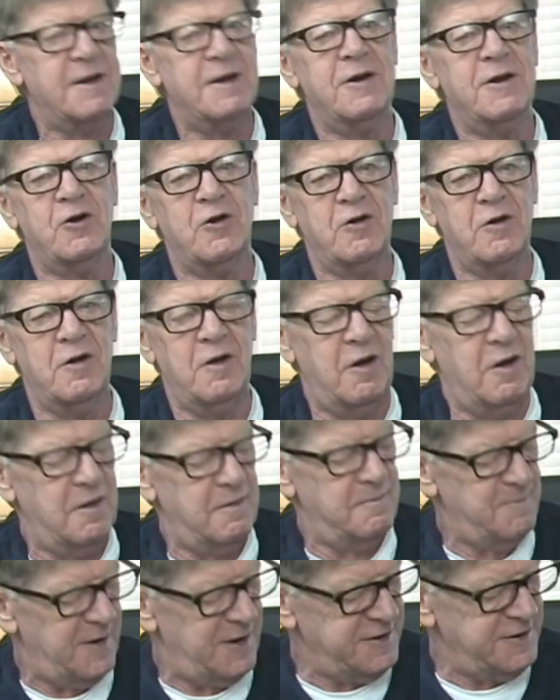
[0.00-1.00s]
here
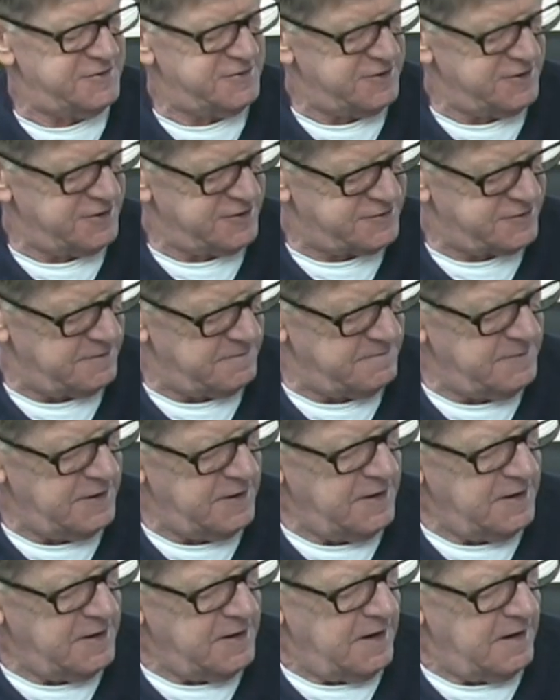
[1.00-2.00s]
on my system,
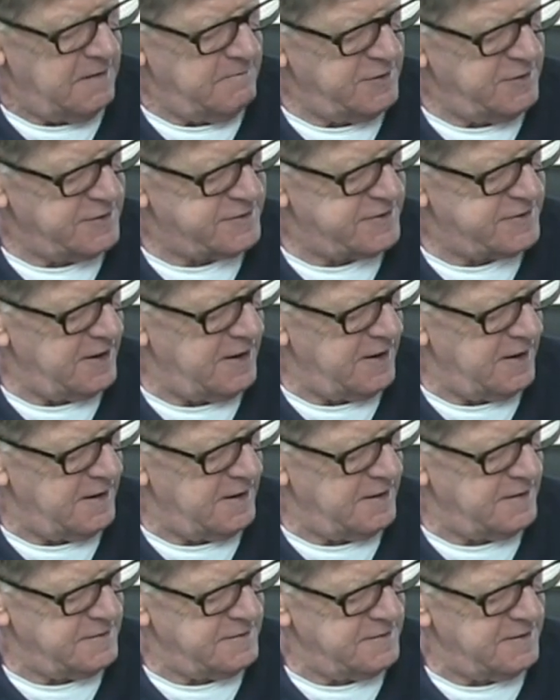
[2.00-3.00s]
but
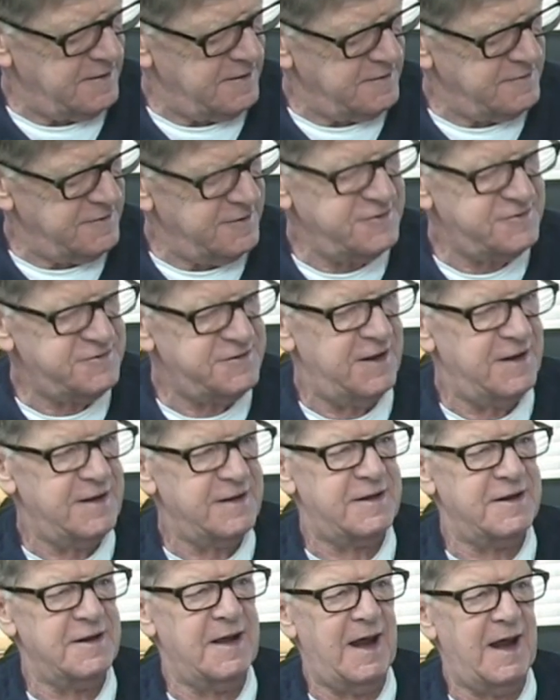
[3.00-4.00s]
uh, this thing
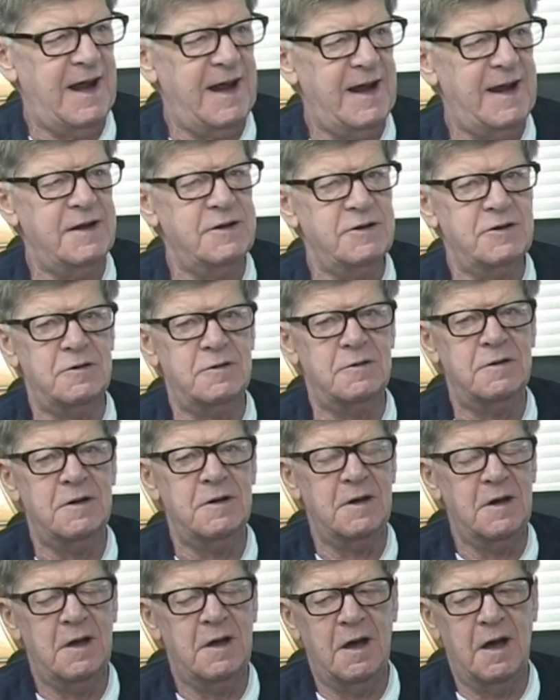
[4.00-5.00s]
can handle
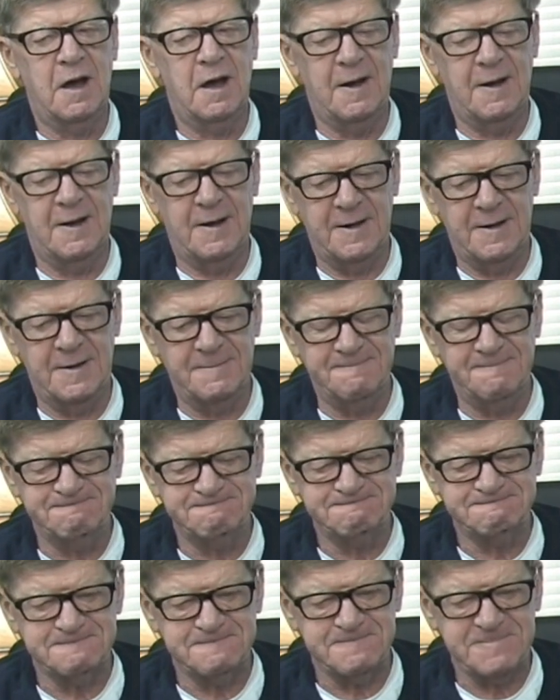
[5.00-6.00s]
um,
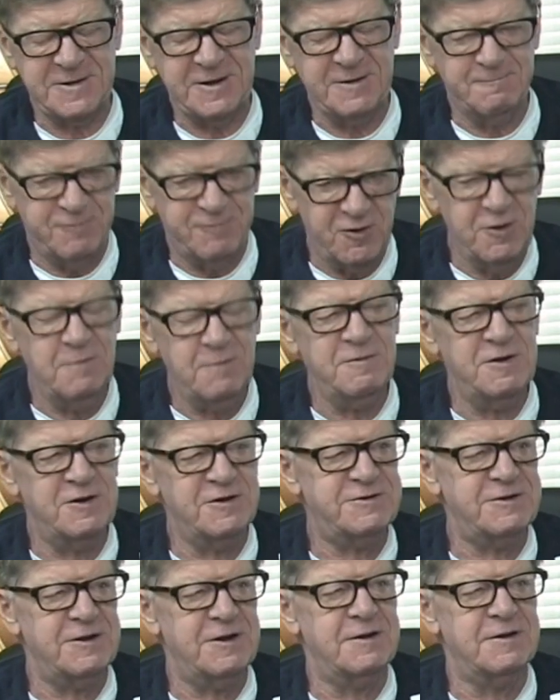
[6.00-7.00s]

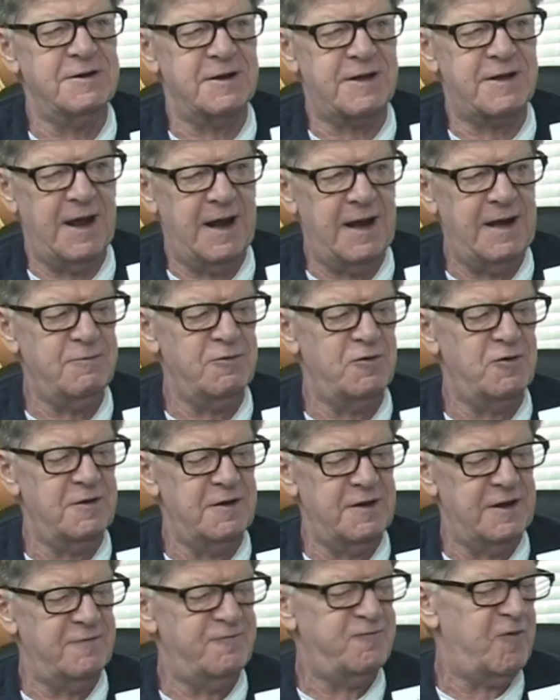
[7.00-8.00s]
improvements in the cable
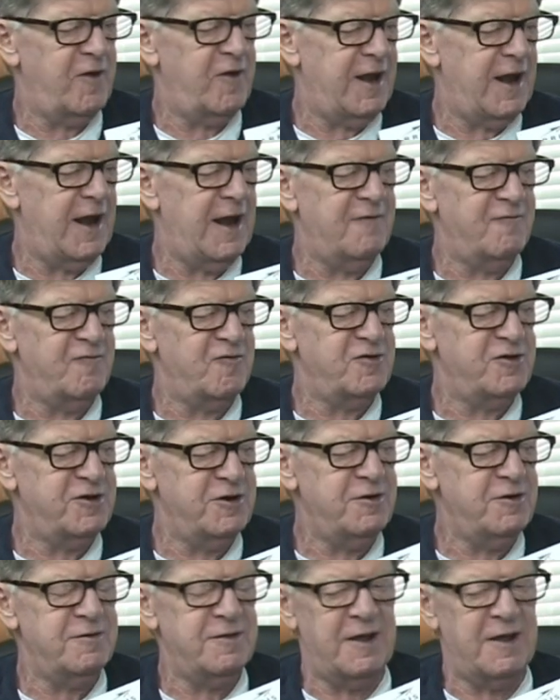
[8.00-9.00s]
if they ever
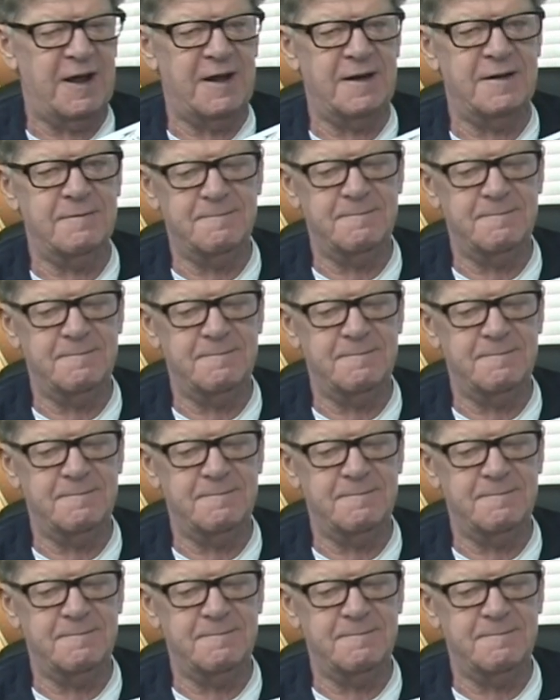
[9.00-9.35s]
do that.